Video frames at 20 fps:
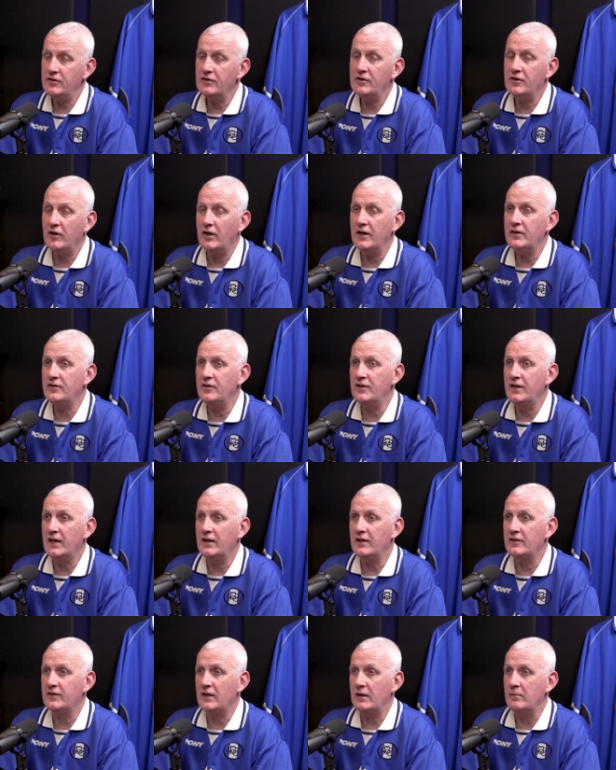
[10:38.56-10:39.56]
just got into the
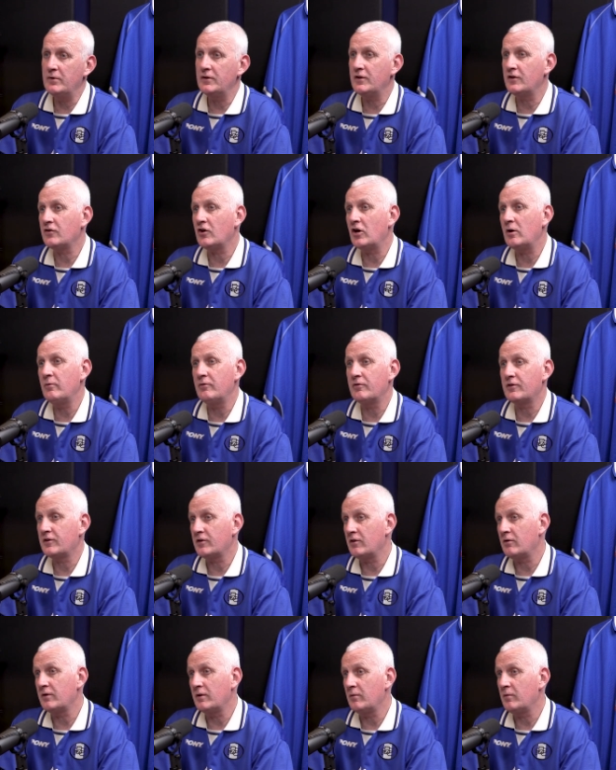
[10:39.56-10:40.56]
England team, but at the time he was
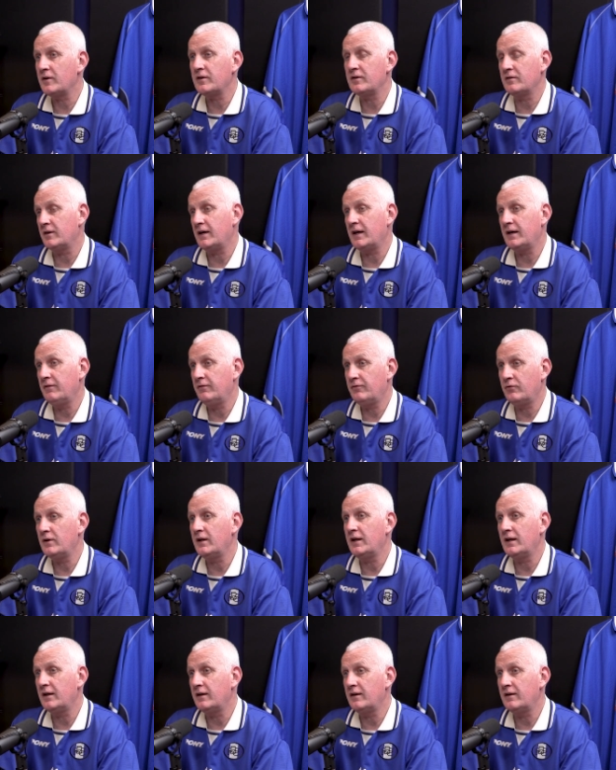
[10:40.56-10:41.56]
sold, he wasn't a full
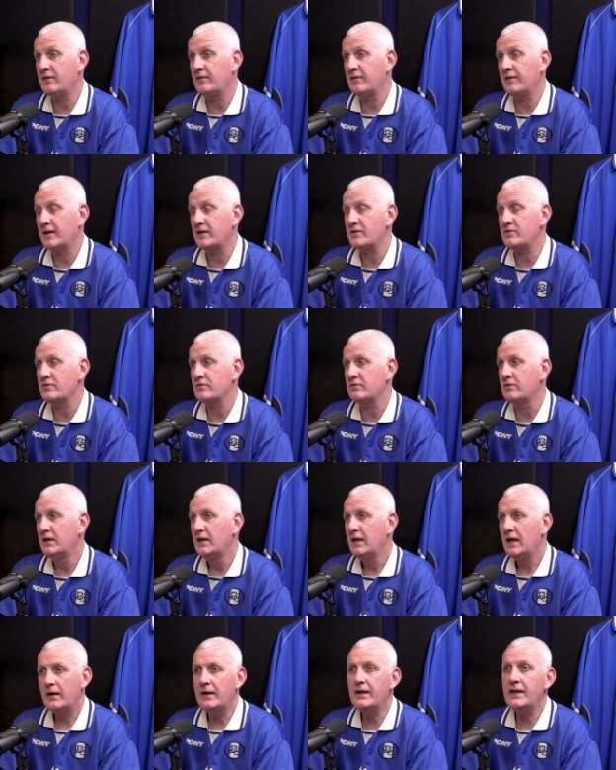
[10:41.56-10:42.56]
England international,
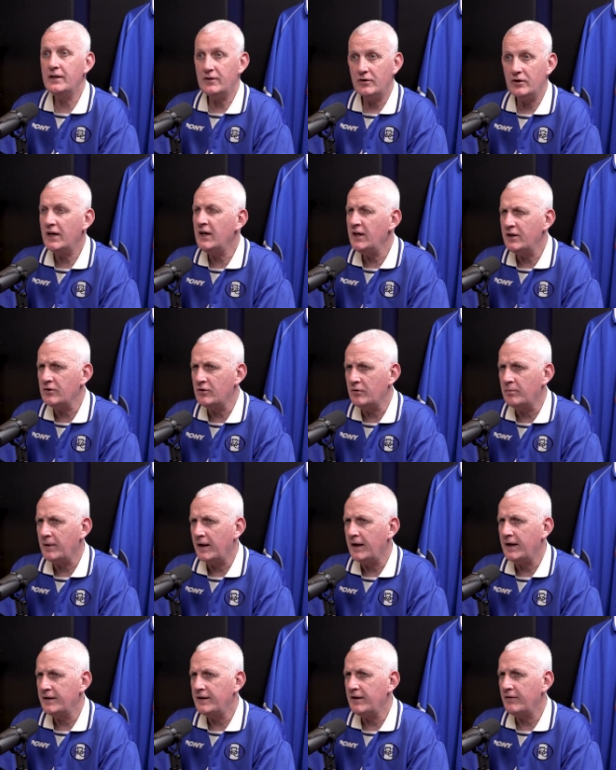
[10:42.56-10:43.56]
and he's a good
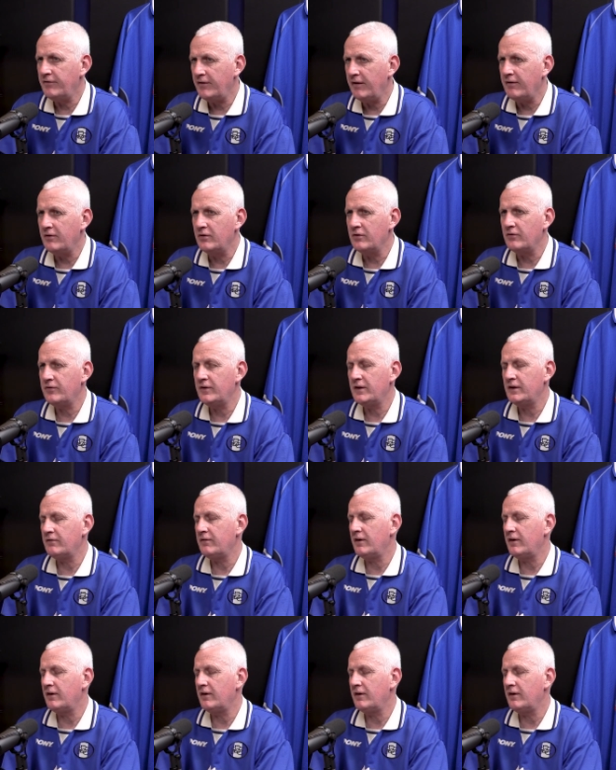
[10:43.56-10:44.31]
player. Yeah, fair enough. He's a